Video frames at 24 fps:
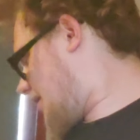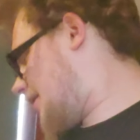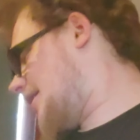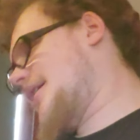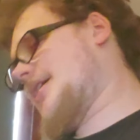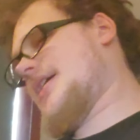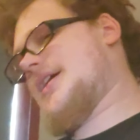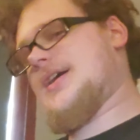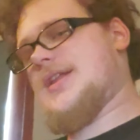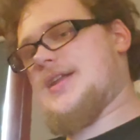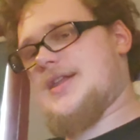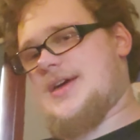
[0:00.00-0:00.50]

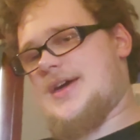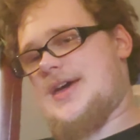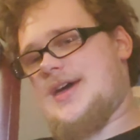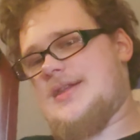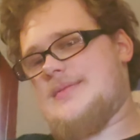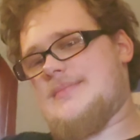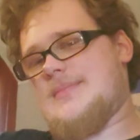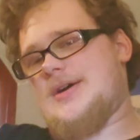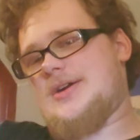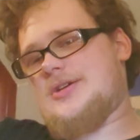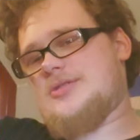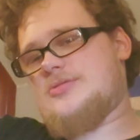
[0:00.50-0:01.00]
And
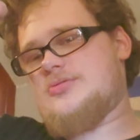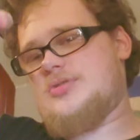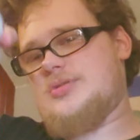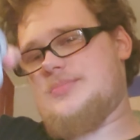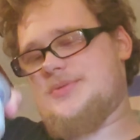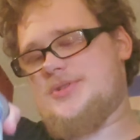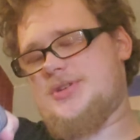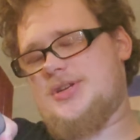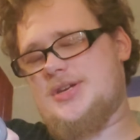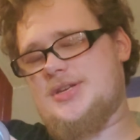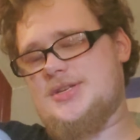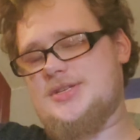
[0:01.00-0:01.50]
in my cream
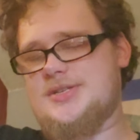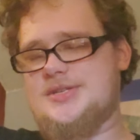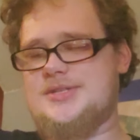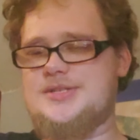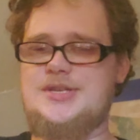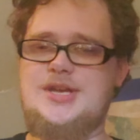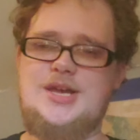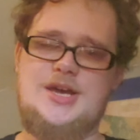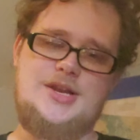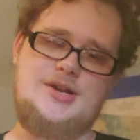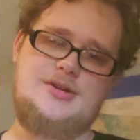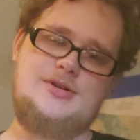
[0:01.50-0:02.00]
cheese
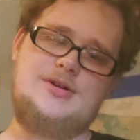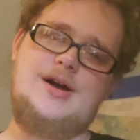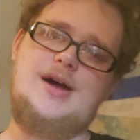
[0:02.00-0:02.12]
container,